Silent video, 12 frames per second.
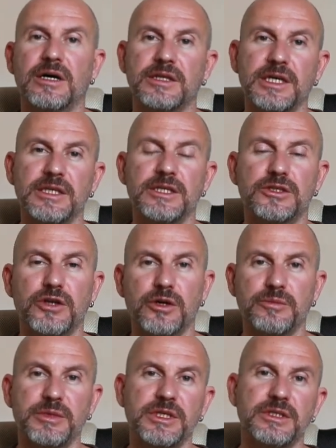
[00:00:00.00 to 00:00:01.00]
they
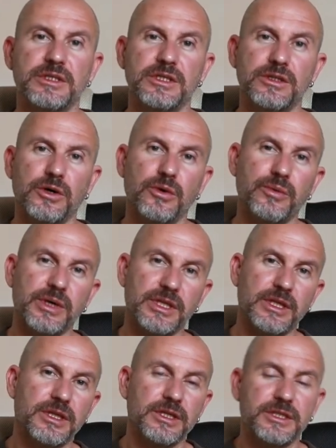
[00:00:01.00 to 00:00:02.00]
determine, you know,
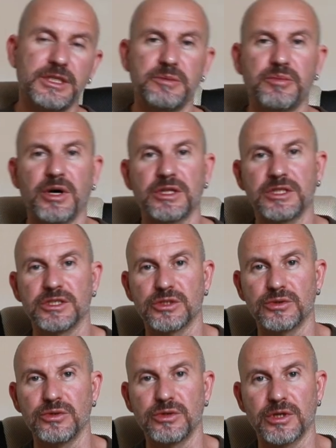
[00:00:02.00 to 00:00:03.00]
whether the teapot is
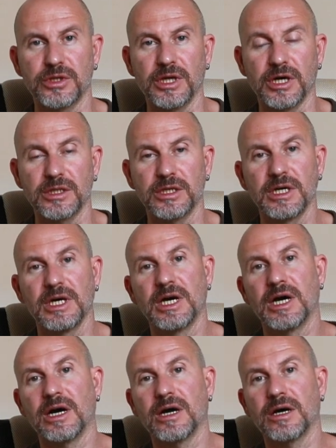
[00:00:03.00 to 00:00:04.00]
good or
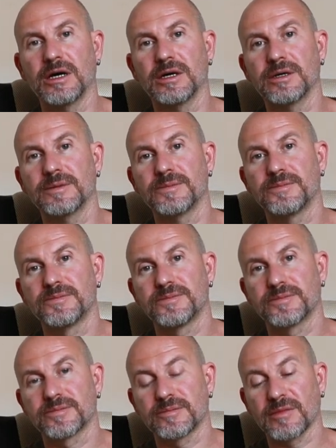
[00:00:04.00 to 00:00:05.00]
not.
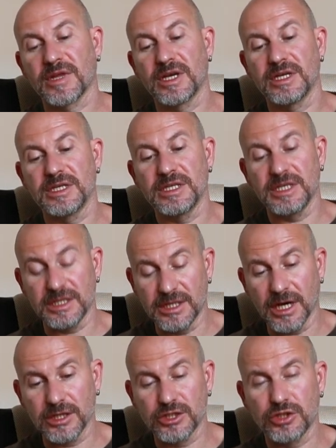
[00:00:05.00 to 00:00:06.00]
It
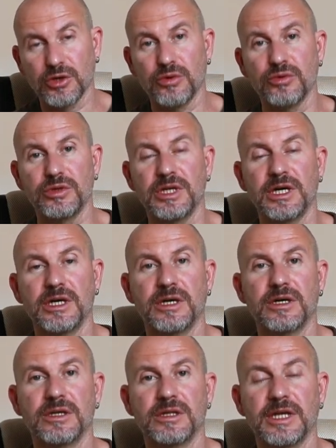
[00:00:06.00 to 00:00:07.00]
does show
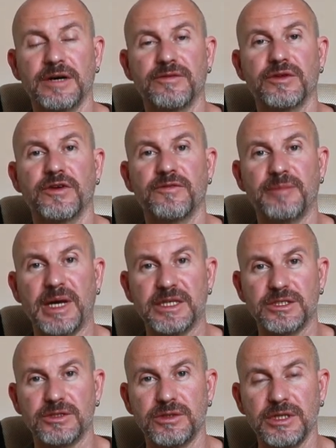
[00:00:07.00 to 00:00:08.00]
the level of
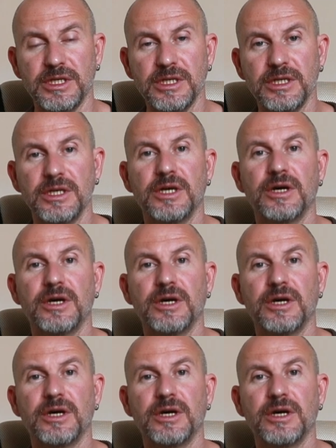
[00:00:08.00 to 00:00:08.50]
mastery